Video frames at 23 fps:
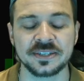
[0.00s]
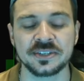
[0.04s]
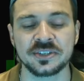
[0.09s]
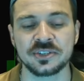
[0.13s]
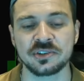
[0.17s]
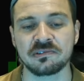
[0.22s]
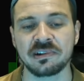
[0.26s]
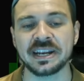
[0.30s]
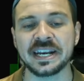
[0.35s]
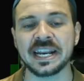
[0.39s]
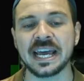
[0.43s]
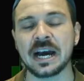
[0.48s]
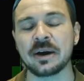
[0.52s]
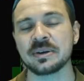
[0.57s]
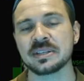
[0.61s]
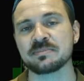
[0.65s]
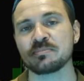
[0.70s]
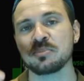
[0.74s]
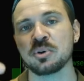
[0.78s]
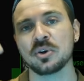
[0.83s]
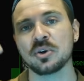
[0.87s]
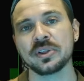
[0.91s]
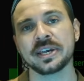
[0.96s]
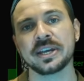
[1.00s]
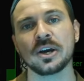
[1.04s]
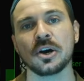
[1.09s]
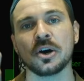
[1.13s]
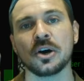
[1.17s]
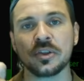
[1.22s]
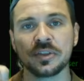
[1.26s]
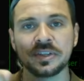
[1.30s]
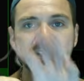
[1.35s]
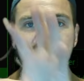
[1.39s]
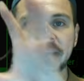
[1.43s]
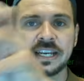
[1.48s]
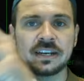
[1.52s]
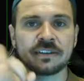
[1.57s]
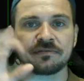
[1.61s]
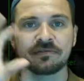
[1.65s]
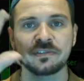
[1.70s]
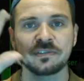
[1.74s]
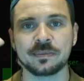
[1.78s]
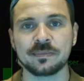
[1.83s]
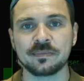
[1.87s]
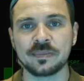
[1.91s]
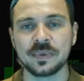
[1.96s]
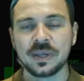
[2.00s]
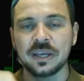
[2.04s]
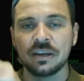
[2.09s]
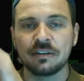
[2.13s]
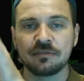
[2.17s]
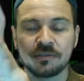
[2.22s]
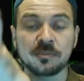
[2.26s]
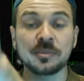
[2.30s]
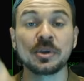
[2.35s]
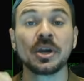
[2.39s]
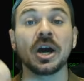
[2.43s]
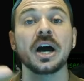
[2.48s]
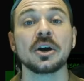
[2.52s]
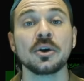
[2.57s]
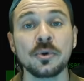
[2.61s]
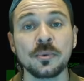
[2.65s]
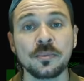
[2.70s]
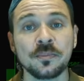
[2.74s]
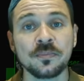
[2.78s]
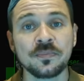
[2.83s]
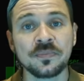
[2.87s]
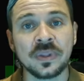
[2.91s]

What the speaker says: So right now it's pulling all the data from Yahoo.